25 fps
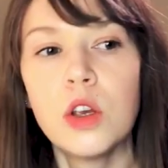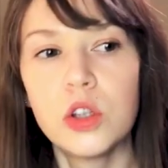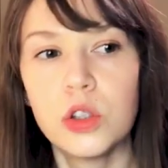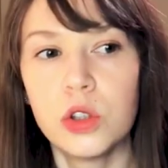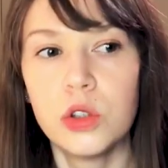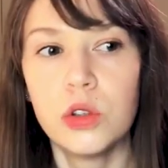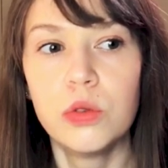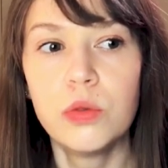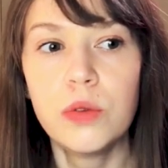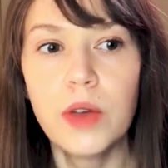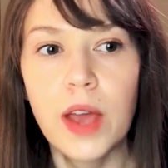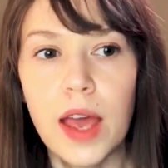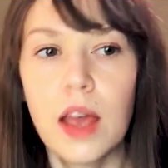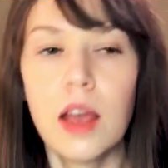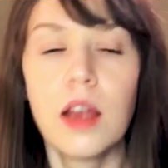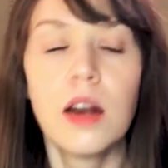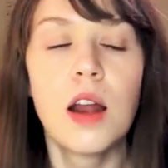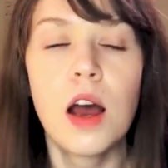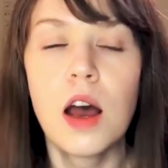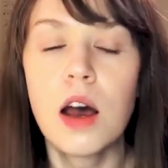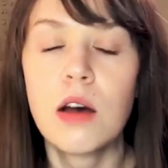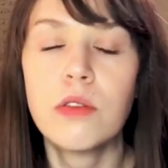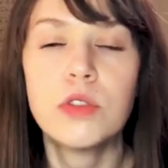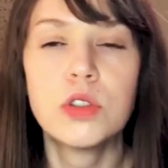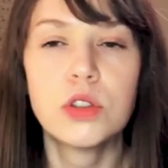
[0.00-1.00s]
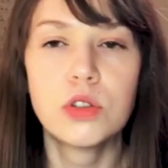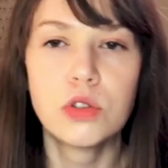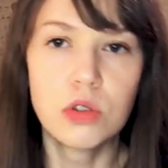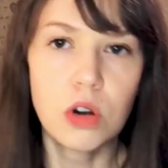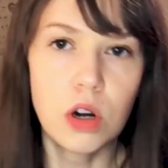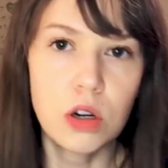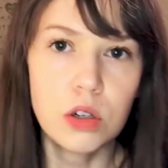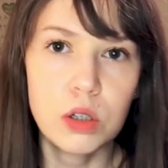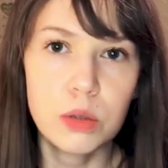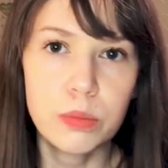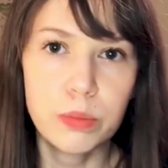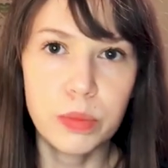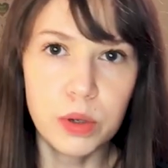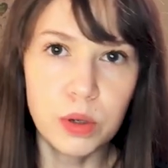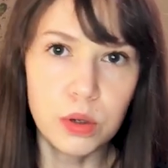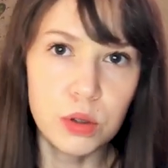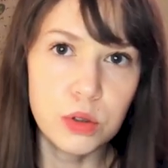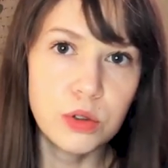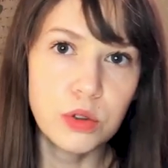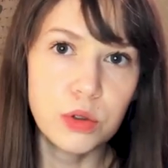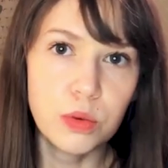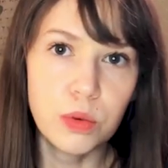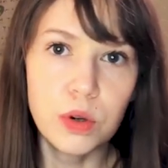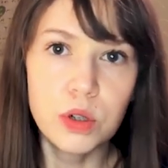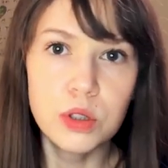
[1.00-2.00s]
You can have a stronger pull
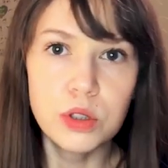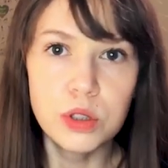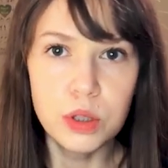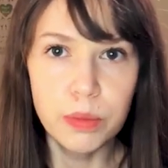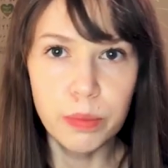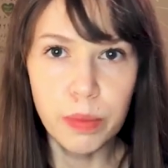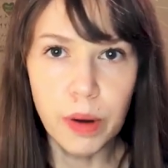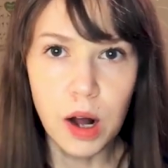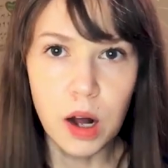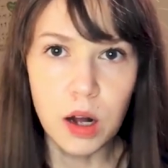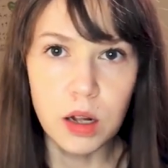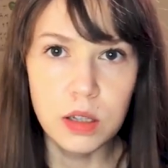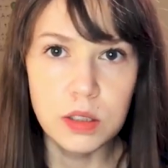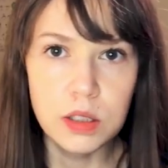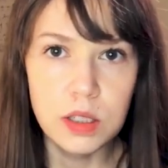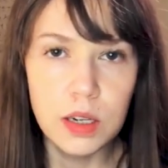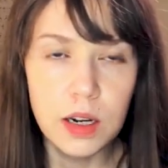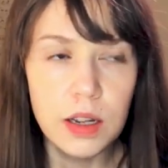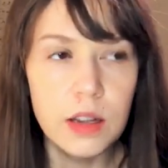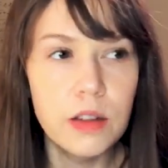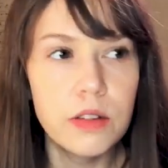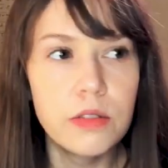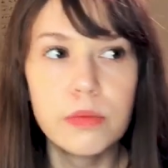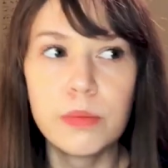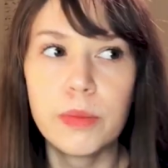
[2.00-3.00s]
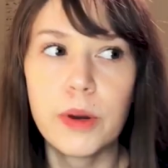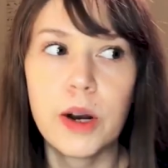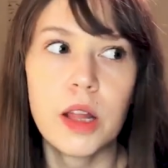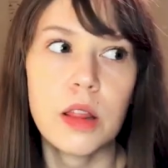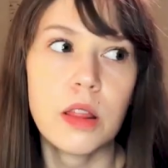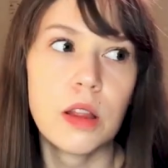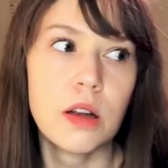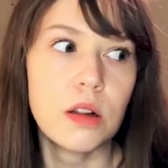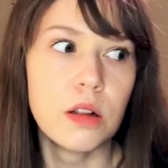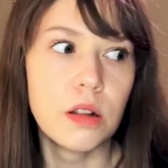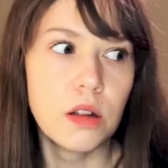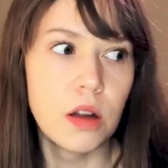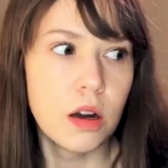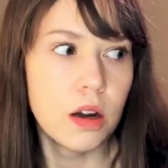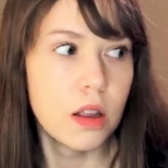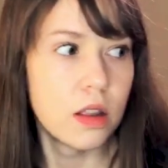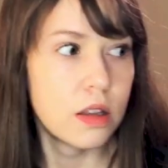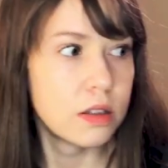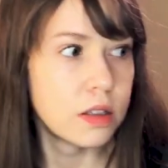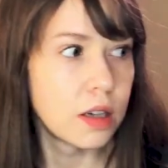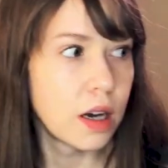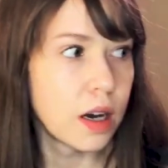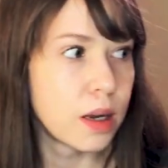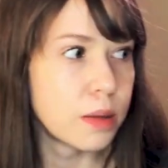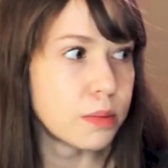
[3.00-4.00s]
towards the positive, but I think a lot of the
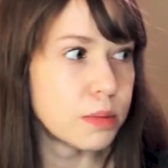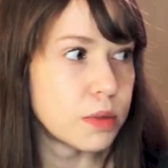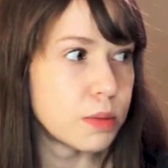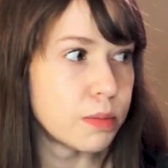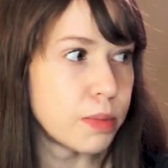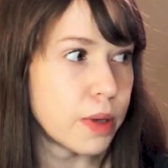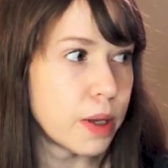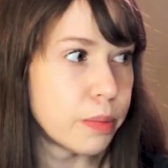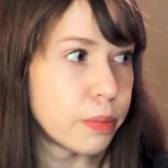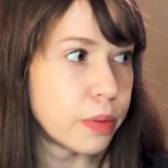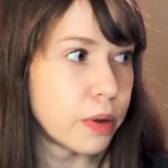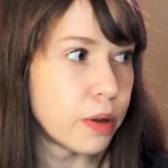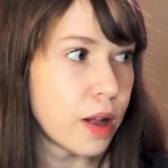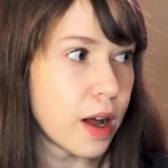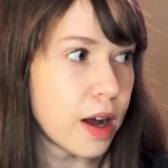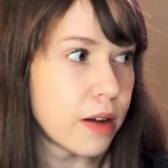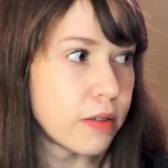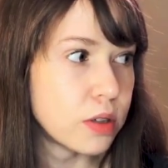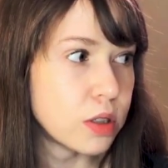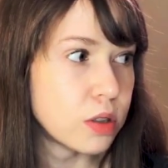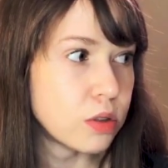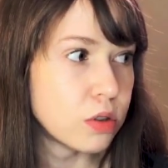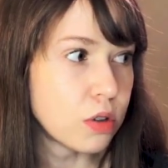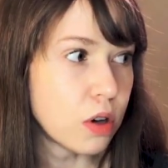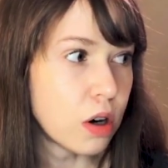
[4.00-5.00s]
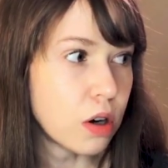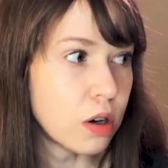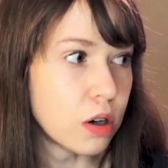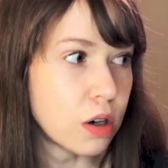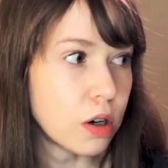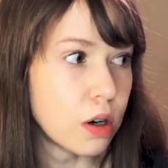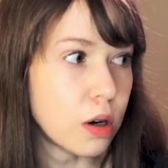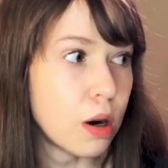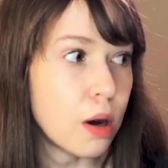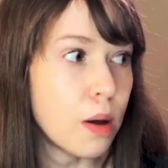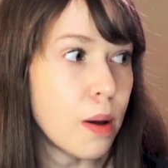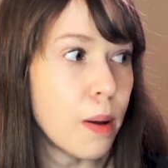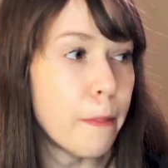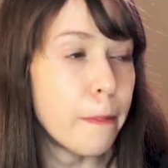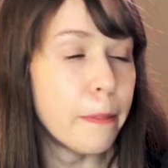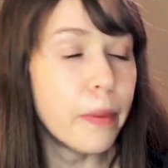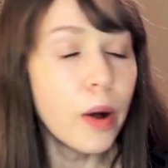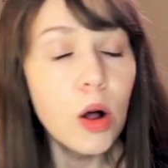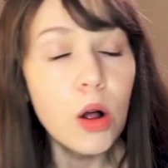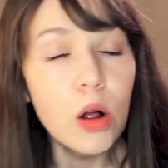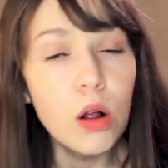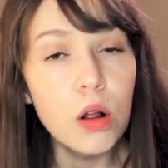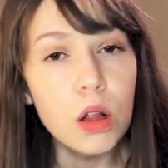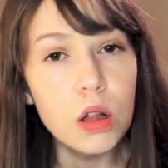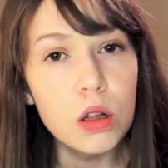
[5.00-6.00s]
times people have a stronger
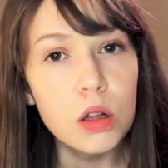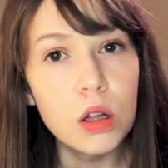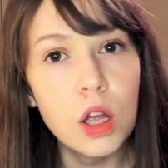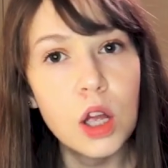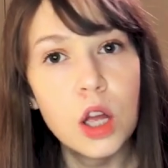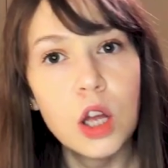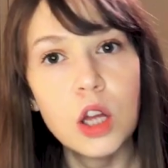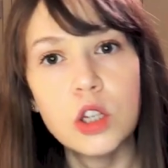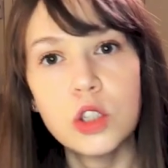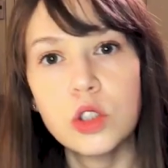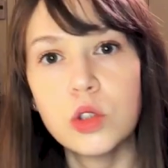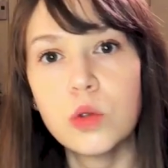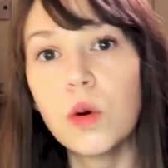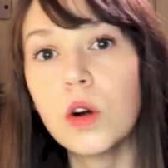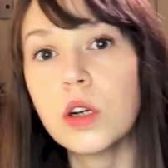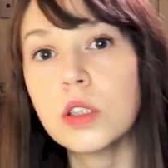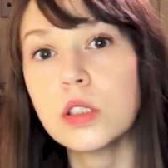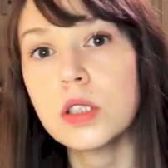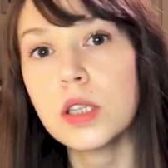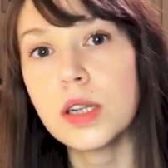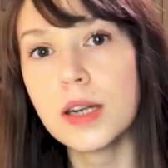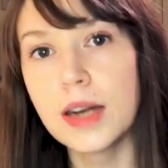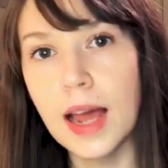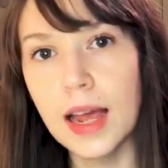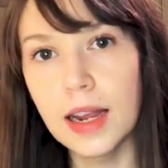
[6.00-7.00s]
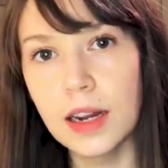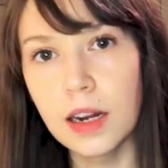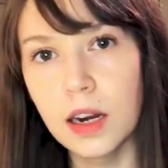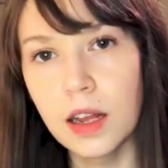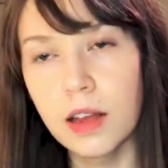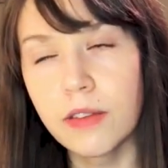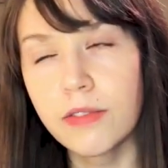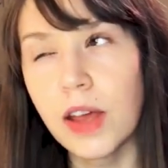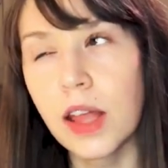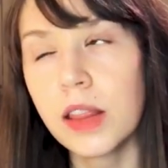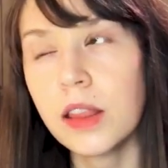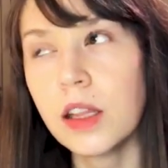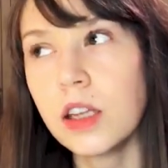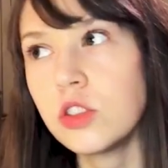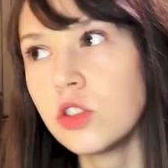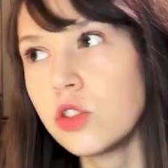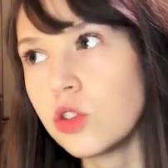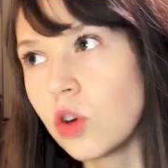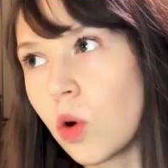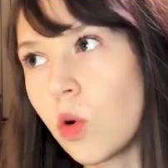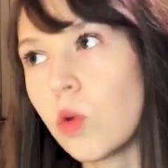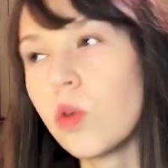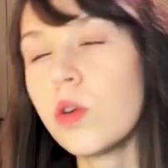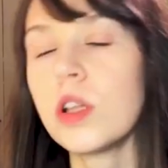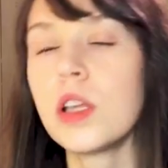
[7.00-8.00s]
pull towards the negative and they
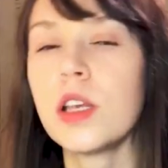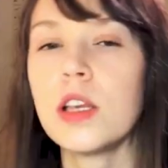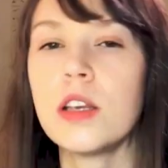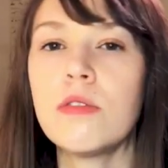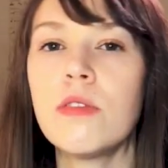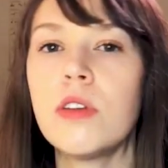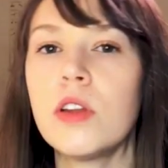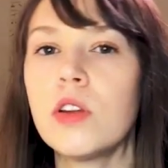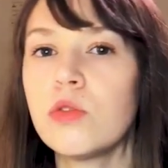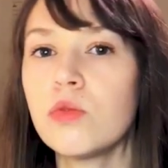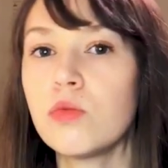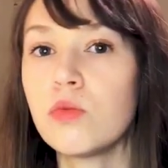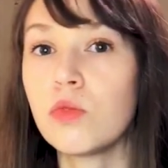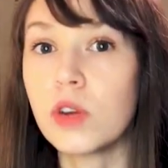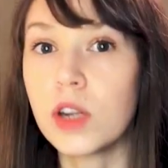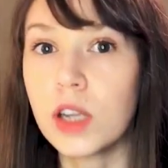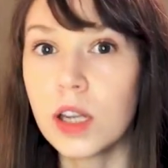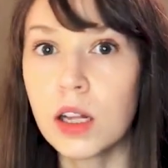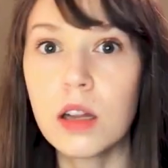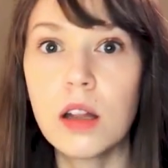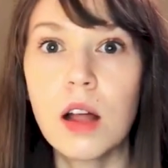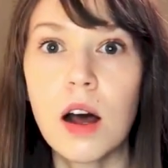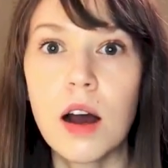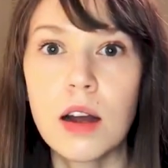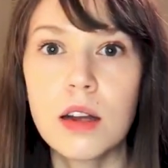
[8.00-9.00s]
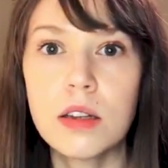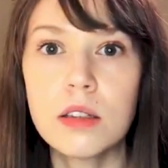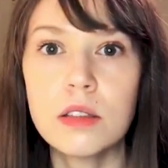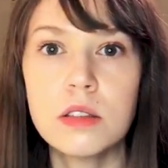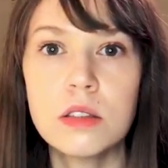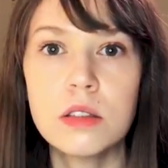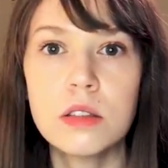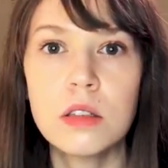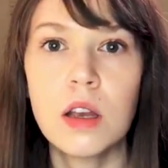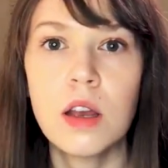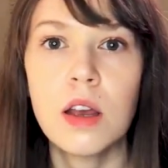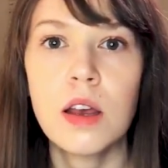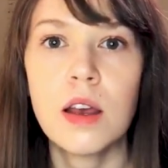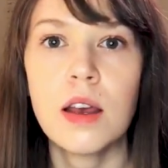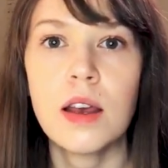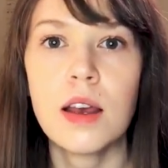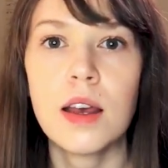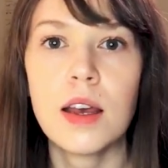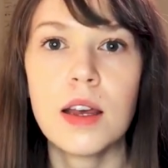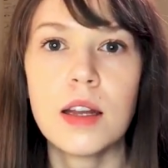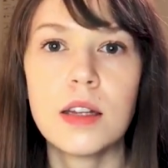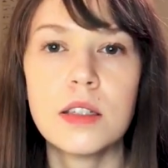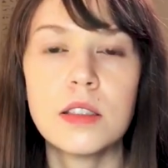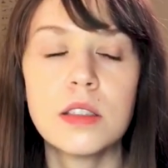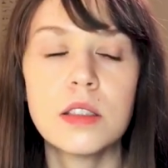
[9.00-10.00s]
don't even realize
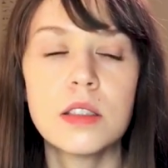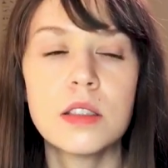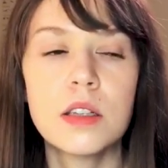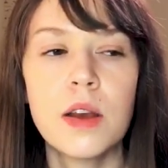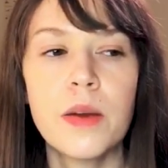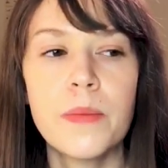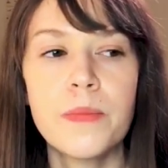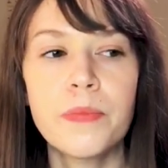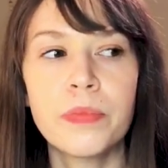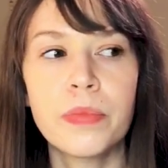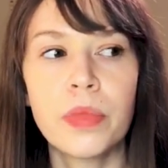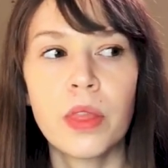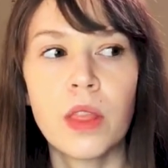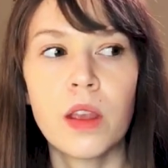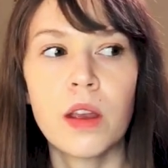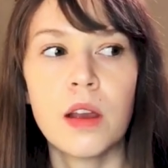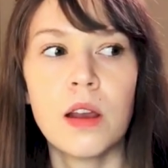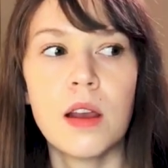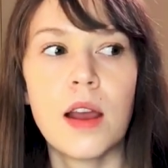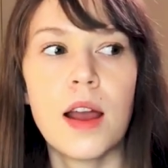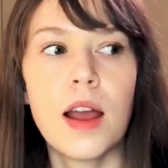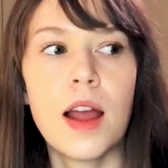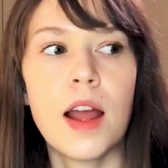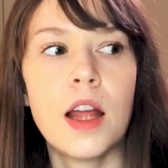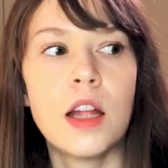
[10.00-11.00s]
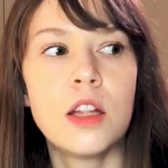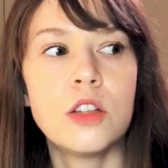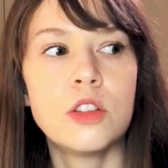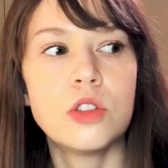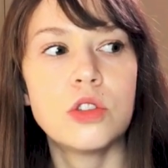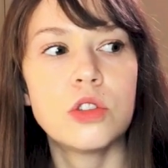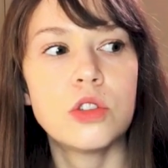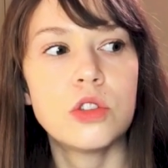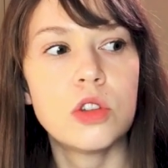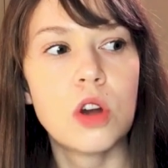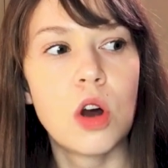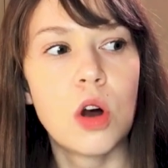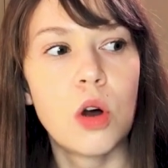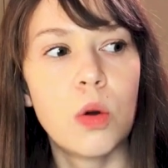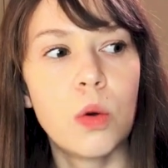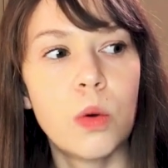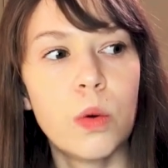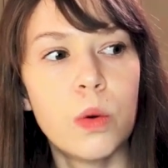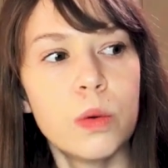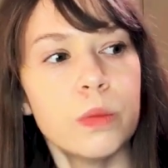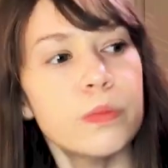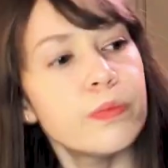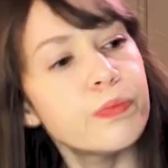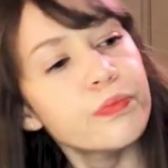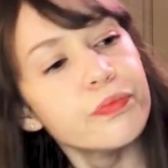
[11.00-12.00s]
it. And
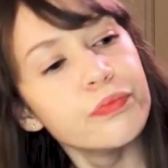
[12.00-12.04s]
so,